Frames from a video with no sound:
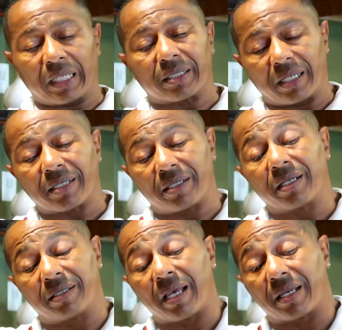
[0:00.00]
That's that's
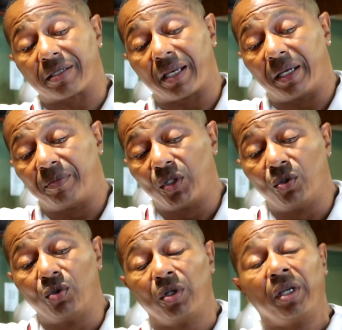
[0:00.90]
the exact same
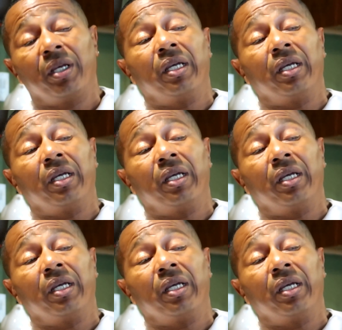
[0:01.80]
dude.